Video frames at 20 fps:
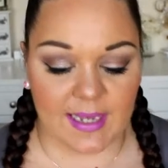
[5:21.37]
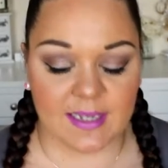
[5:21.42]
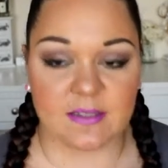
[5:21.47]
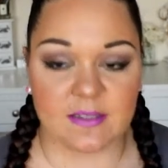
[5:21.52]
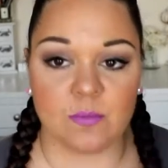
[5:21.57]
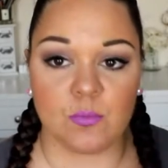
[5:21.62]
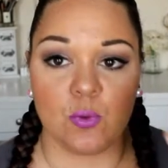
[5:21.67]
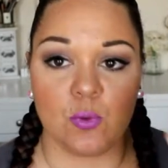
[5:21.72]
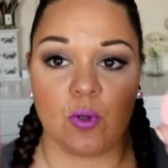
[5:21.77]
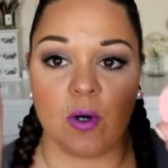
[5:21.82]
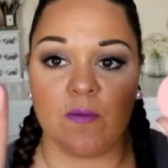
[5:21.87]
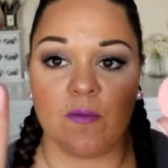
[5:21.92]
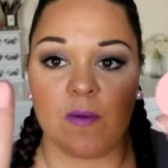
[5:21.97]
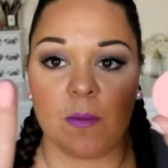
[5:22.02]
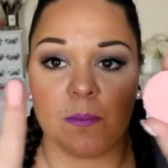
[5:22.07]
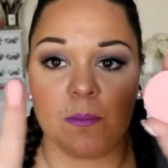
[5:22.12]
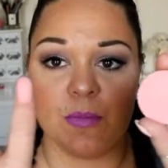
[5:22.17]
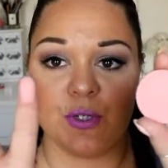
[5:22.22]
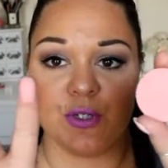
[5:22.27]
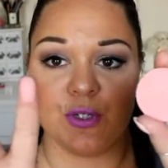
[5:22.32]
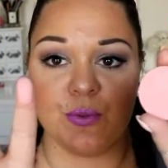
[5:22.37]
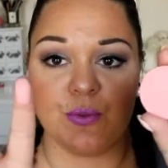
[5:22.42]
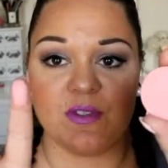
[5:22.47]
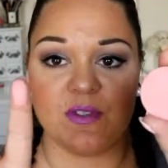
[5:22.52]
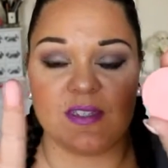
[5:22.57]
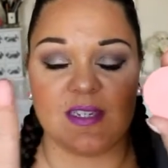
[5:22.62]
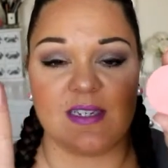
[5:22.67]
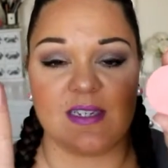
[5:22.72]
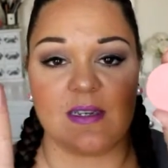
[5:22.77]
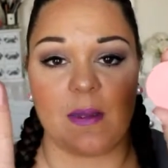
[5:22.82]
is more of a
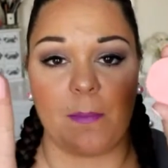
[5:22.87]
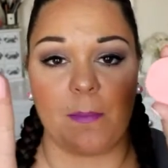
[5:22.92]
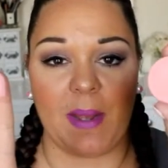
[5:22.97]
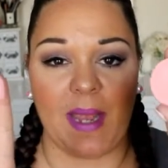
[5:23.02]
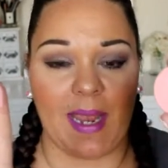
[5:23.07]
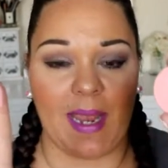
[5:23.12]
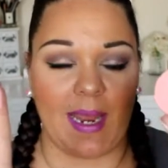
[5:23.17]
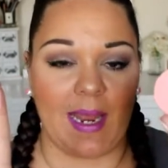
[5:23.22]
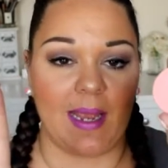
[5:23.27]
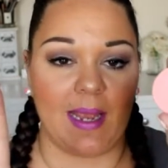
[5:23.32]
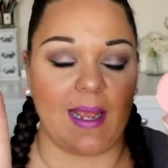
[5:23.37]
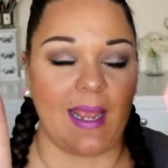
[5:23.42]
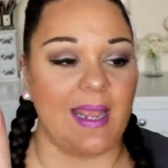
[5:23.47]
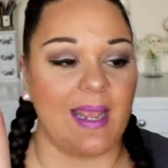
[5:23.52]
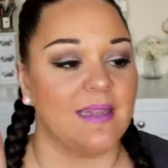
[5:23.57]
muted pink.